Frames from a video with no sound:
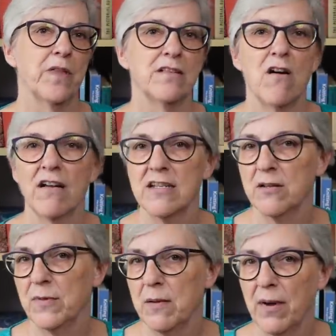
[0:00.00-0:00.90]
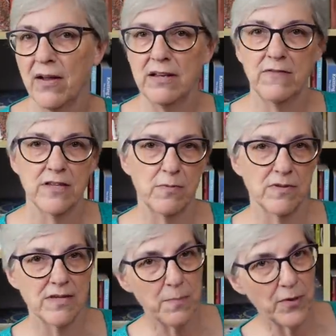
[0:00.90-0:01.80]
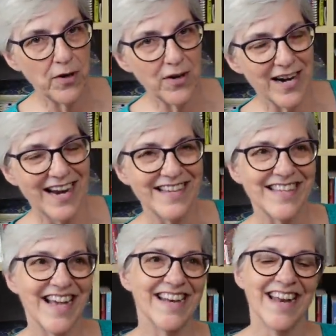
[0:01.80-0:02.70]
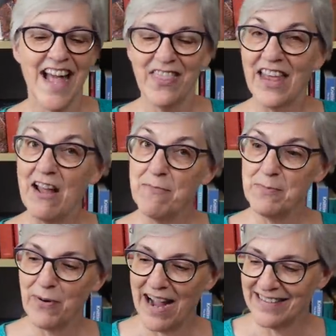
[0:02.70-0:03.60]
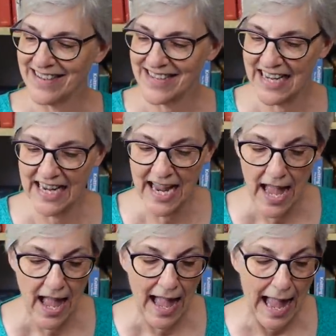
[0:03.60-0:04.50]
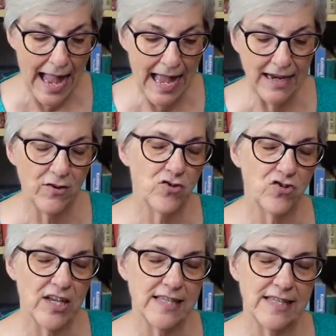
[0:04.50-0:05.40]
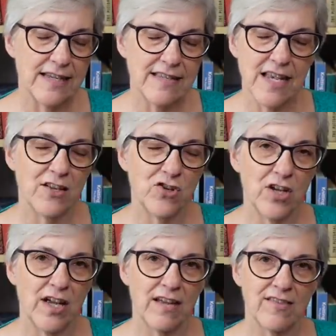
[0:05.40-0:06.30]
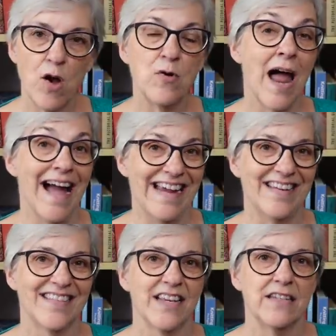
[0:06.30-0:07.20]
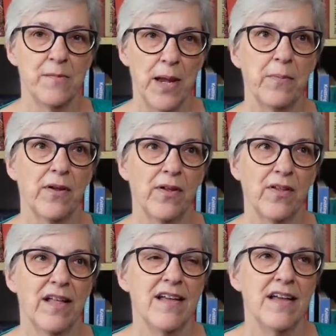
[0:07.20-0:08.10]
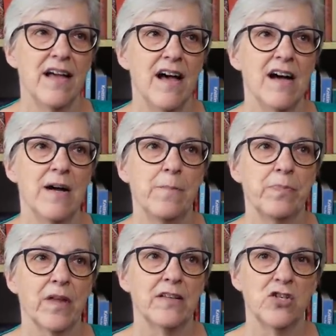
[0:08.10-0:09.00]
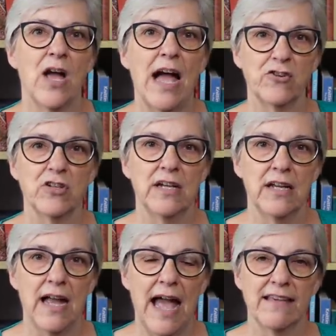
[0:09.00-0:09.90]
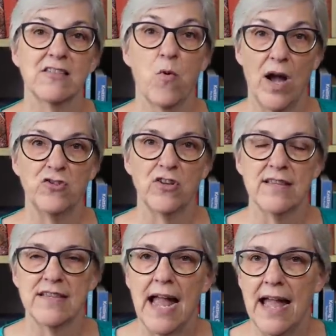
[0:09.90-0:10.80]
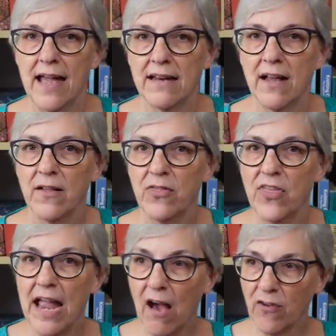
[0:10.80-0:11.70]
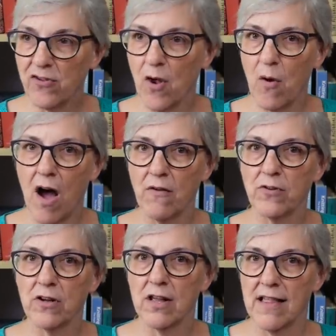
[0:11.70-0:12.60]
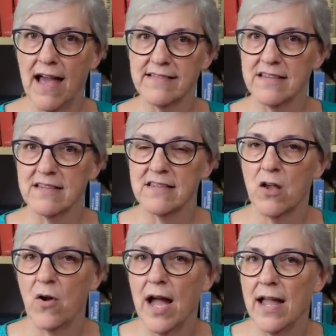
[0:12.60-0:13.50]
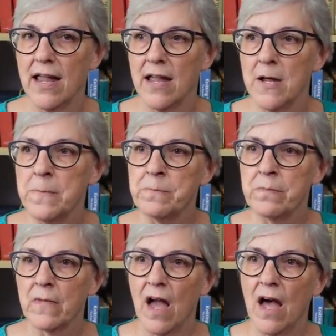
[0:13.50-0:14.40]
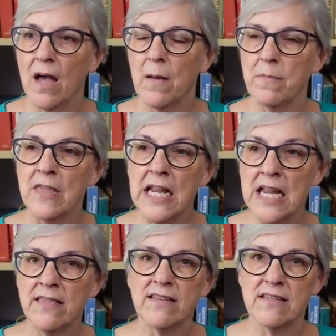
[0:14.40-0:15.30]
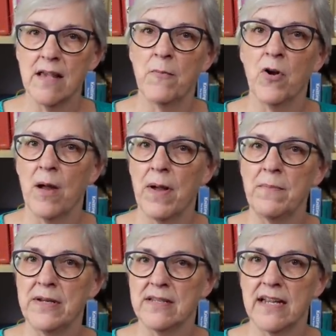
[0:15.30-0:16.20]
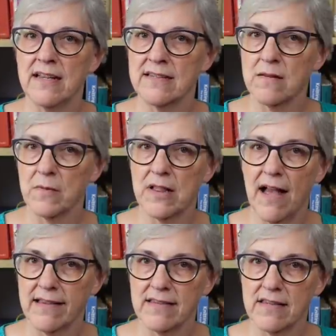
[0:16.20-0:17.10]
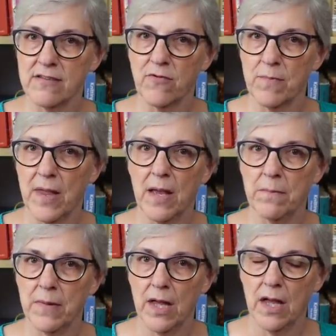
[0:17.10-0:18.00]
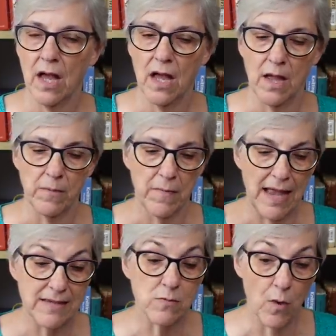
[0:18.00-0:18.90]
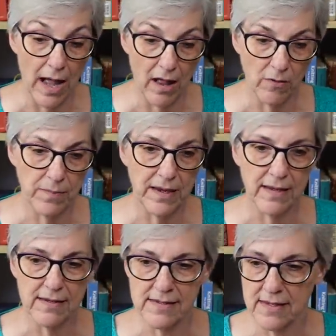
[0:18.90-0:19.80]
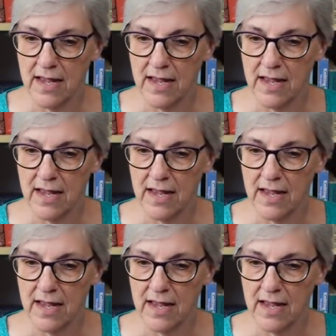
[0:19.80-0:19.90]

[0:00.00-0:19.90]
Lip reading: talking to me about invisible zippers and that I've been practicing. And it was just so nice to be able to actually ask questions. And they also offer classes. So I'm thinking this summer I might be taking some classes from them as well, because